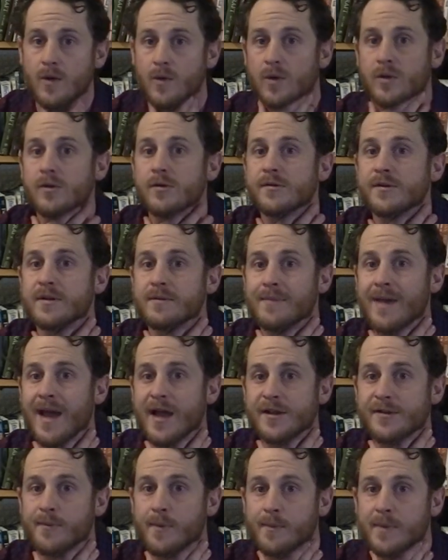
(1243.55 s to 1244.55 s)
You are losing
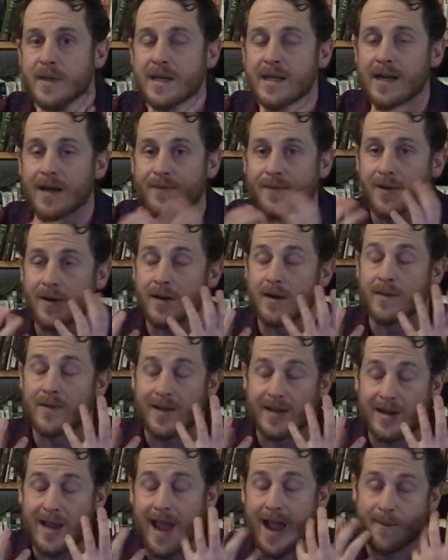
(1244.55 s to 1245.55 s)
maximum heat out there, and
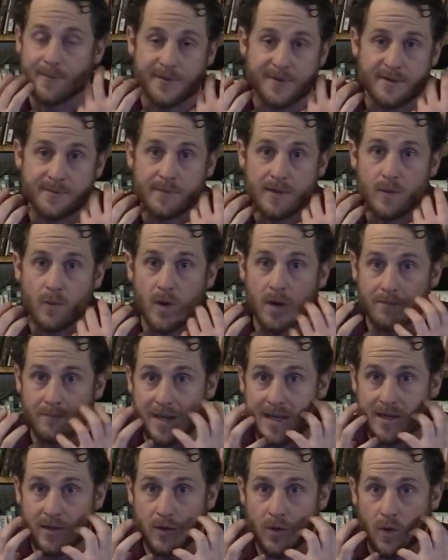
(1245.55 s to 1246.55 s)
that happens to be where
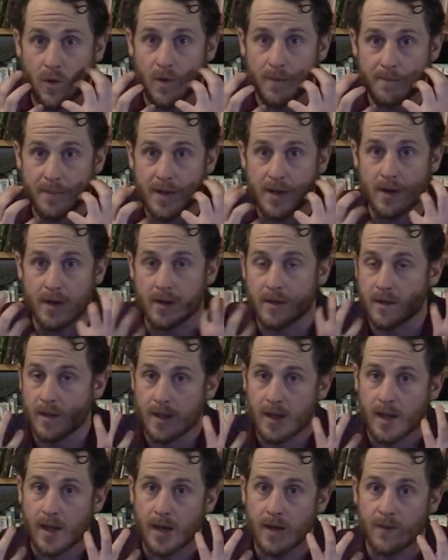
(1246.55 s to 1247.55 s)
men grow a beard.
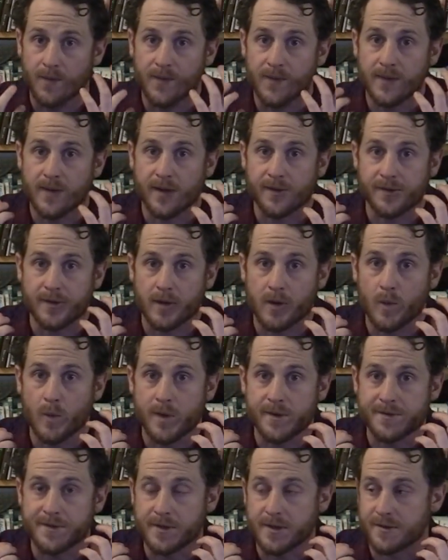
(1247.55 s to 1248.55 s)
I don't think that's a
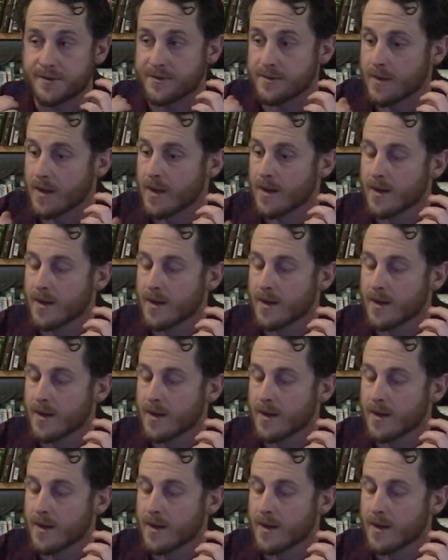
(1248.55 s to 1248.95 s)
coincidence.